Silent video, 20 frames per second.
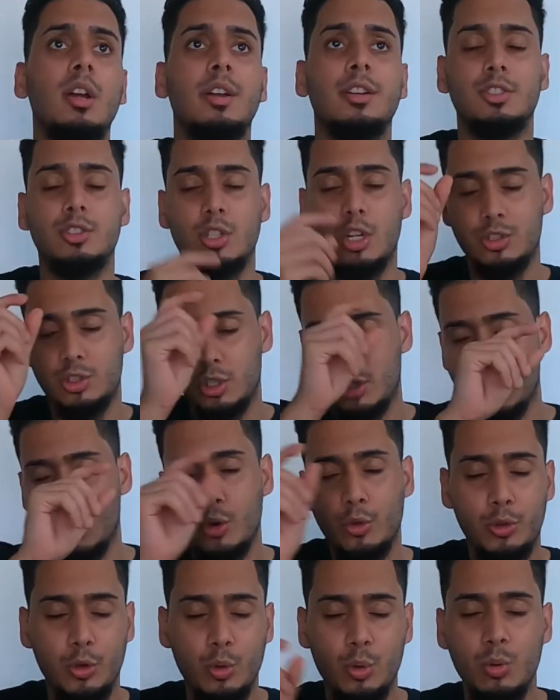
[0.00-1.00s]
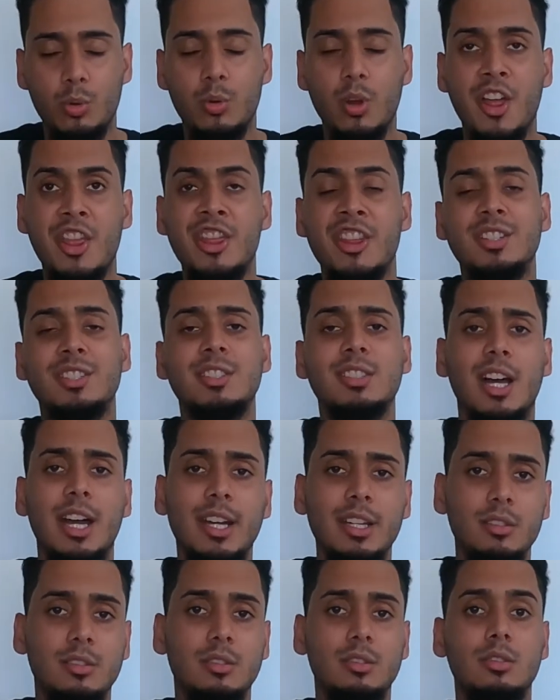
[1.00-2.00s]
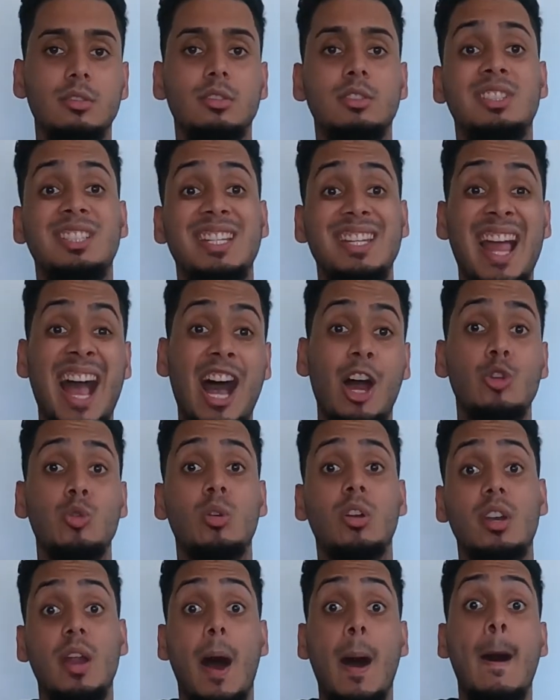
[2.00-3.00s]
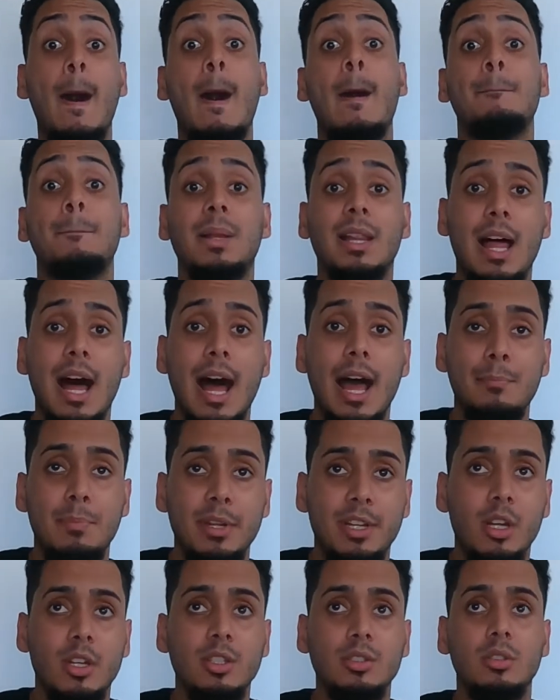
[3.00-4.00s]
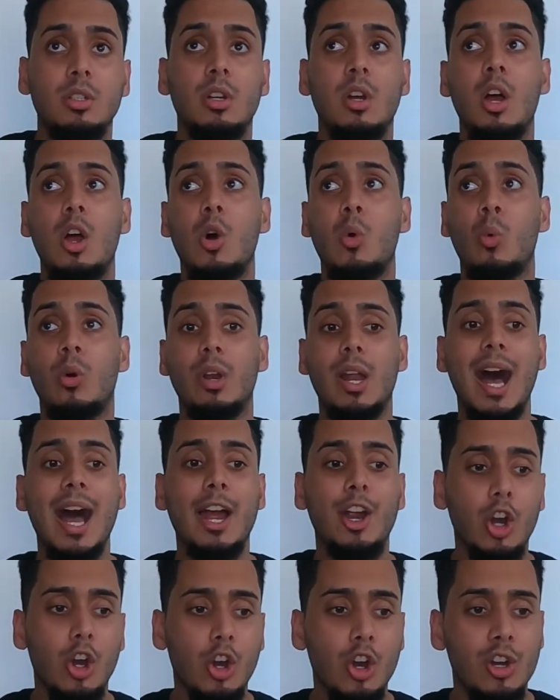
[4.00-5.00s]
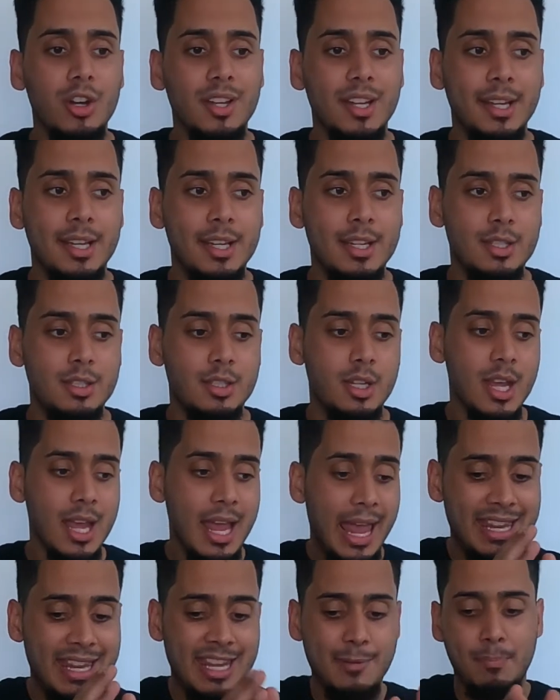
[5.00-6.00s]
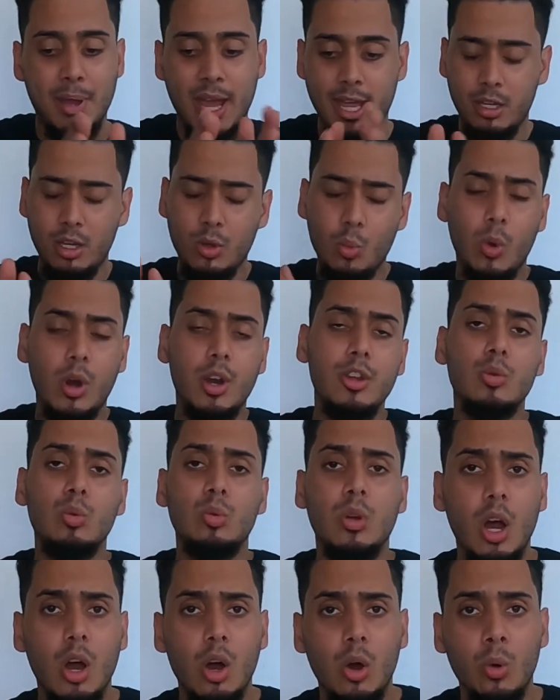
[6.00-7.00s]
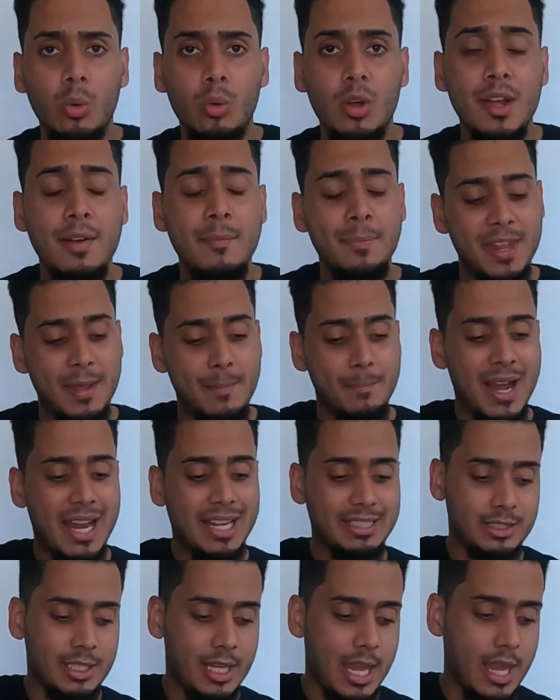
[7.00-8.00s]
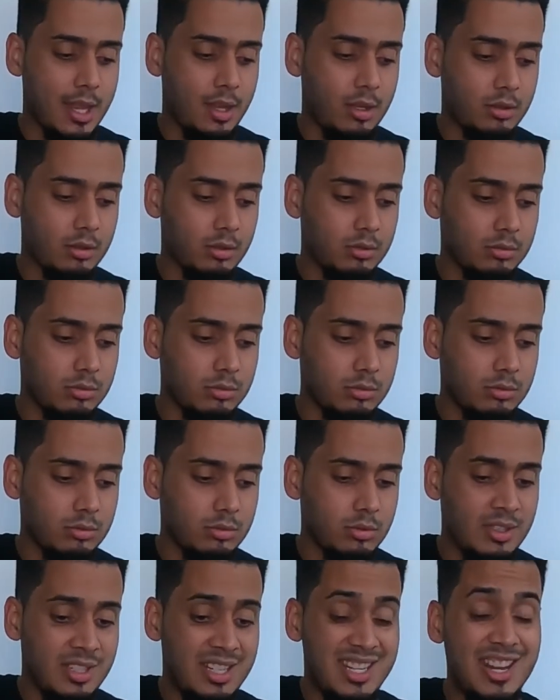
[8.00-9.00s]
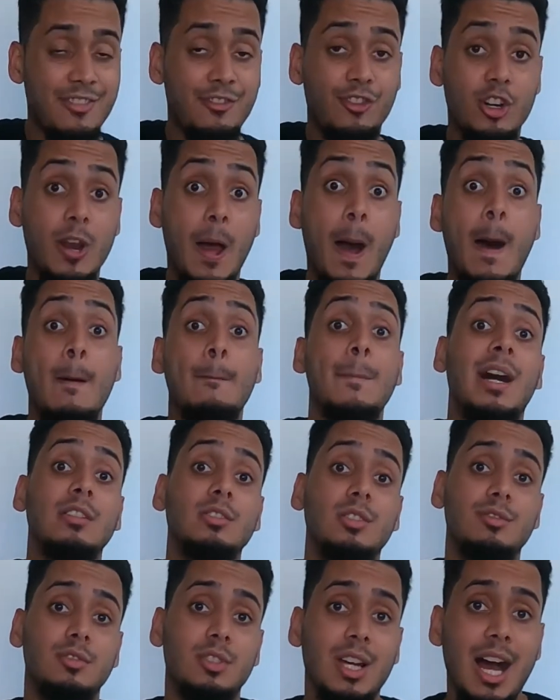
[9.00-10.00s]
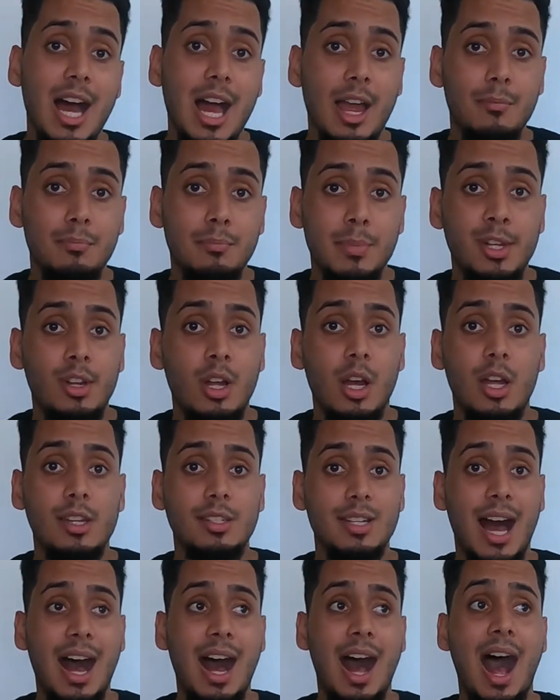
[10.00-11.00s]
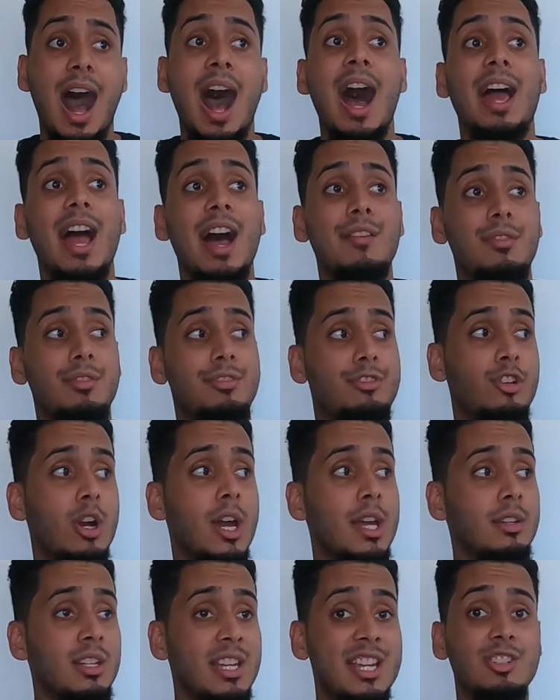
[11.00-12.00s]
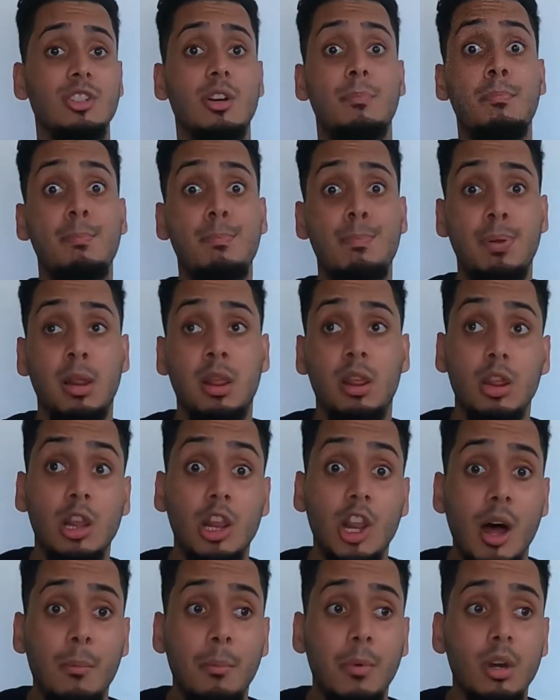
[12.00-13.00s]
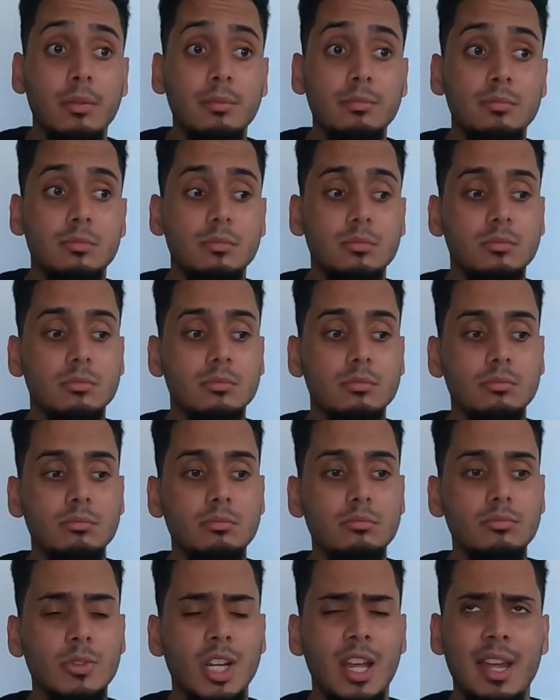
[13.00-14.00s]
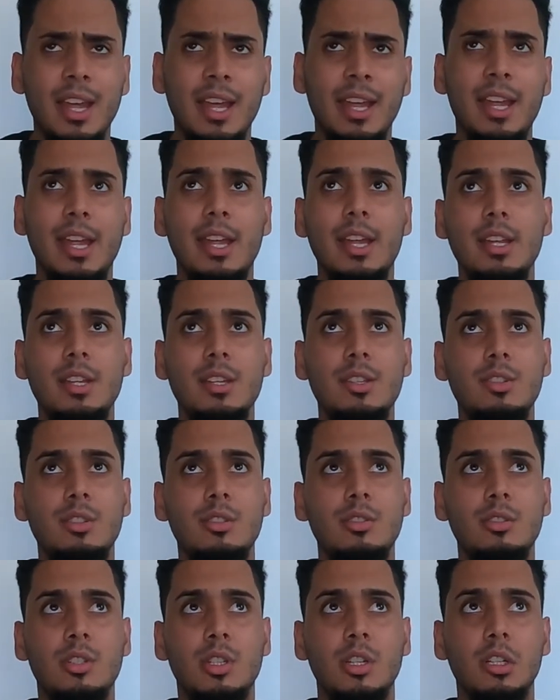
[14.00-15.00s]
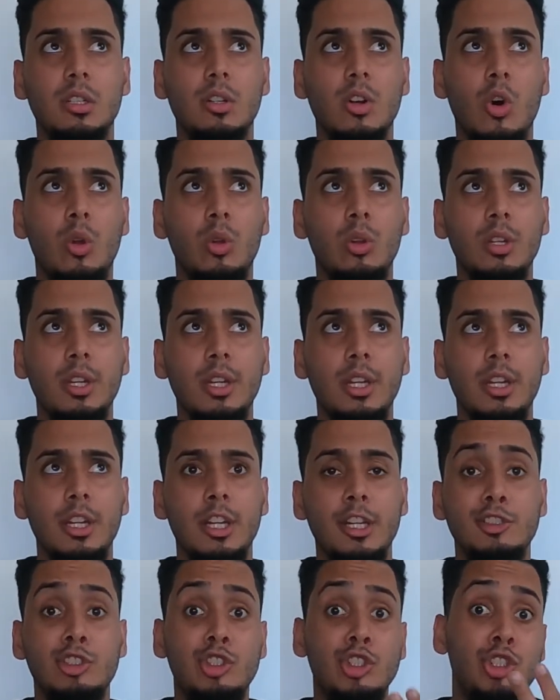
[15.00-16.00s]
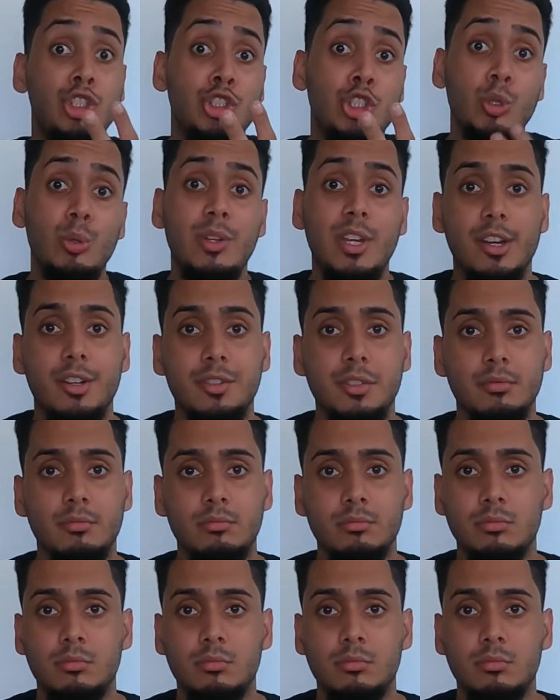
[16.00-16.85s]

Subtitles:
and start to go through the site, see how you could apply. Because what I heard is, depending where you go, it might take different amounts of time. Because I have a friend, he's a plumber, his took only 2 years.